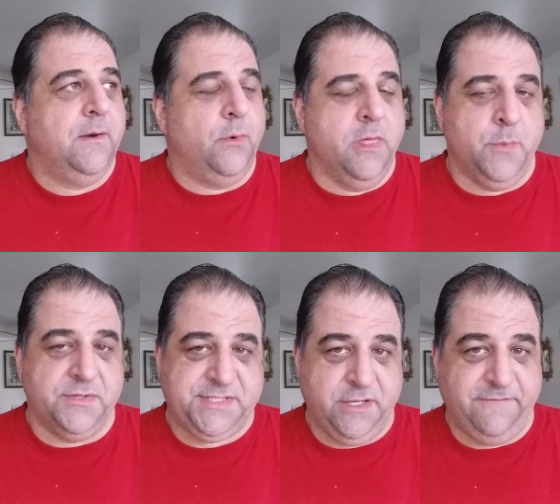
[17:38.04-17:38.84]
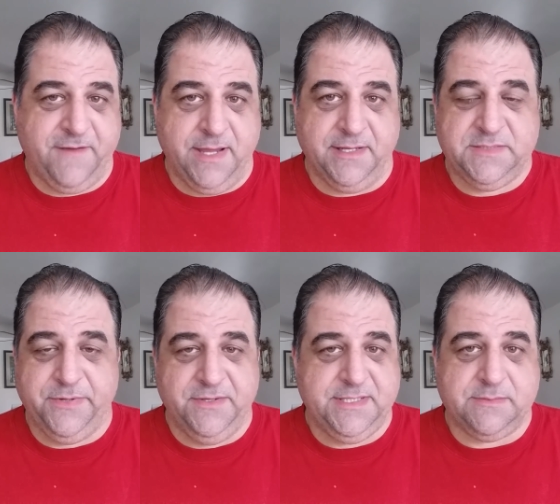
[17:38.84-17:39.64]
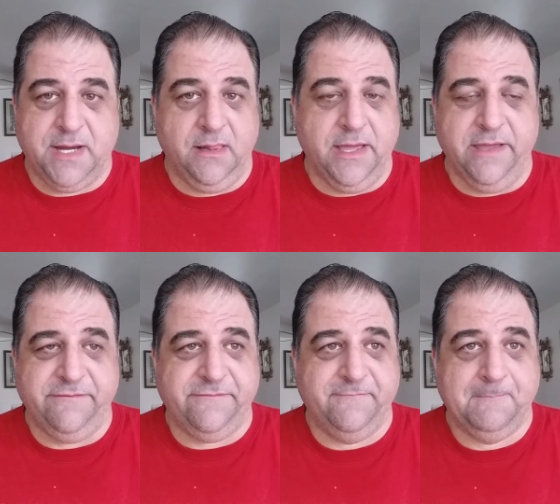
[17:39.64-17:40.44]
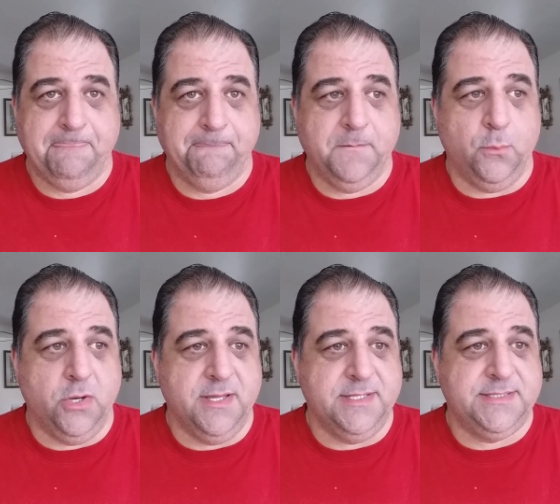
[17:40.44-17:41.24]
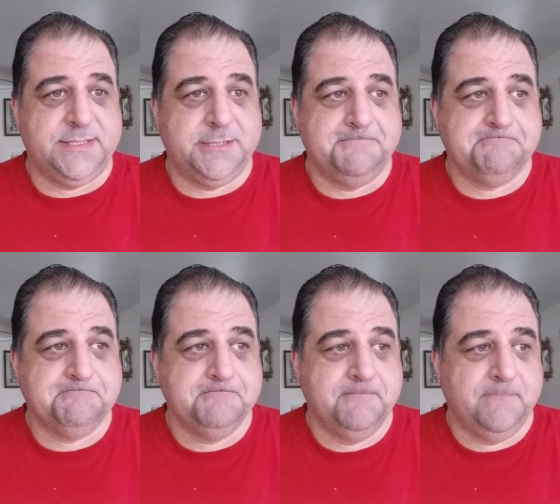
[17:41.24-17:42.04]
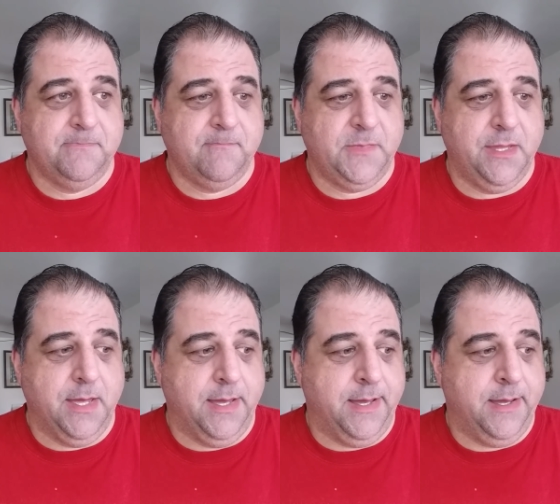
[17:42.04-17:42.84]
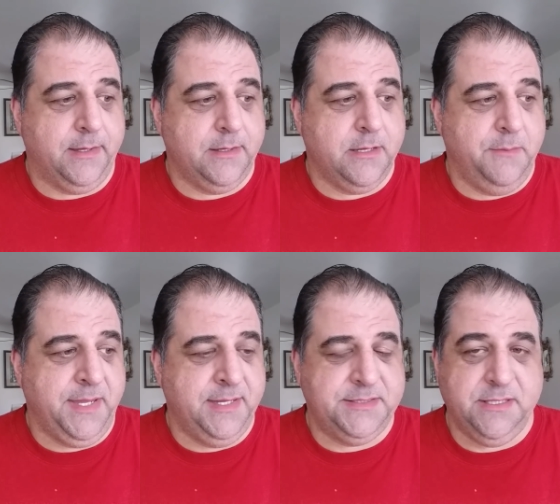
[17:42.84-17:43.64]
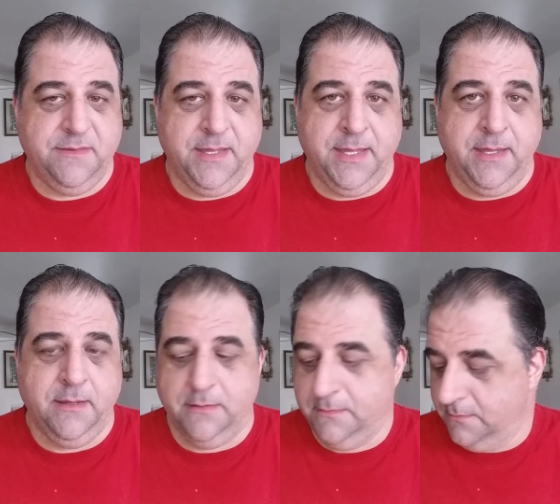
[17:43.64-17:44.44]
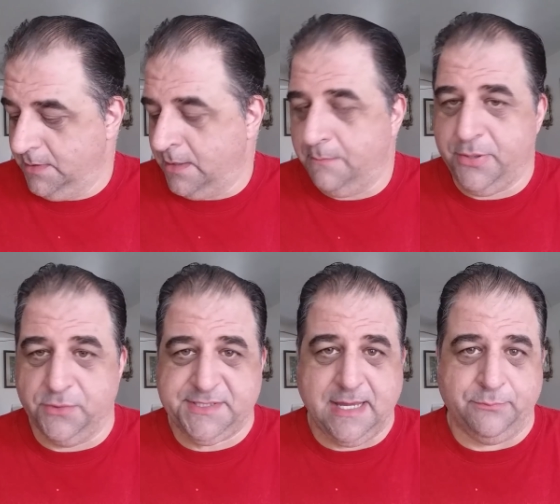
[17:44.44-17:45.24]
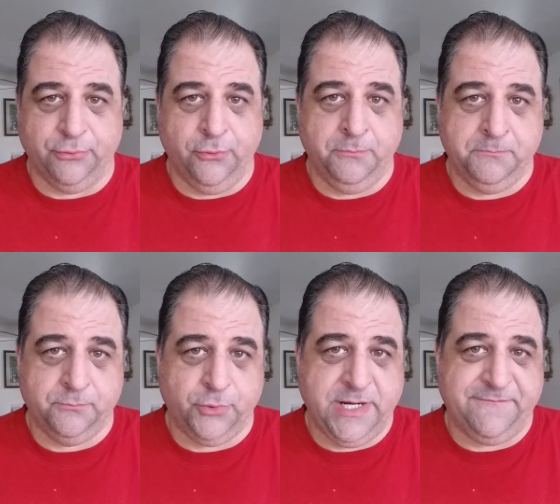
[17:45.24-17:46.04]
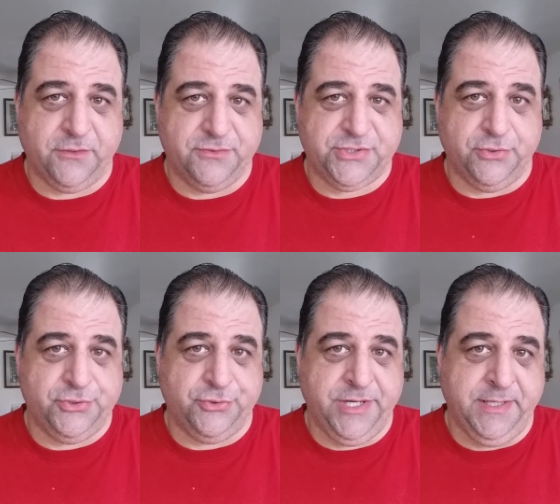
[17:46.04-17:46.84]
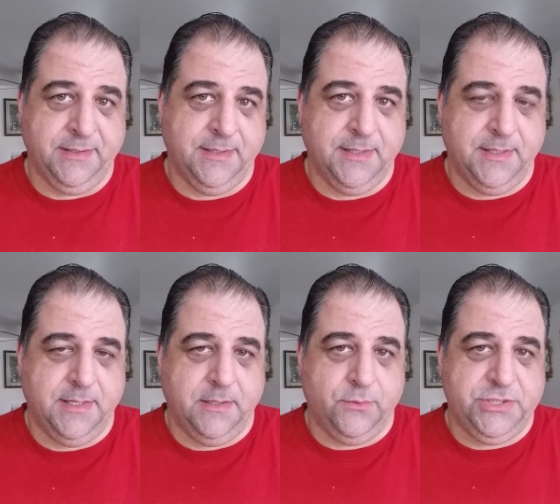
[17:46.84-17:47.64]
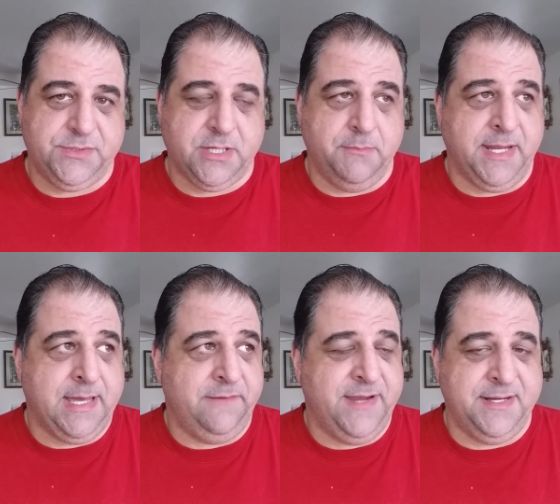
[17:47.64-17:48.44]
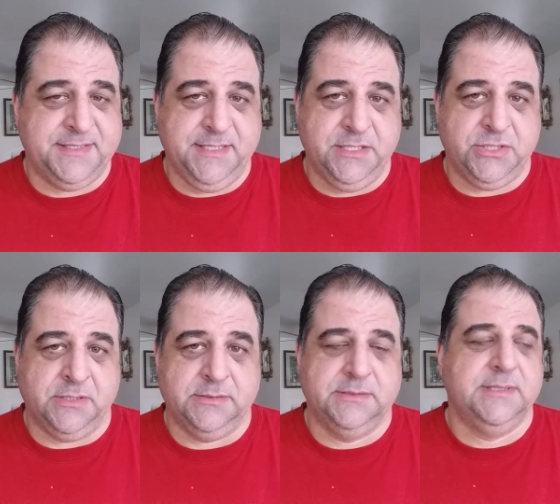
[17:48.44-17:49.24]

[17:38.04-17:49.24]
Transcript: One of the most terrifying experiences of my life was uh, coming into the uh, post op room right after her surgery when she was coming out of anesthesia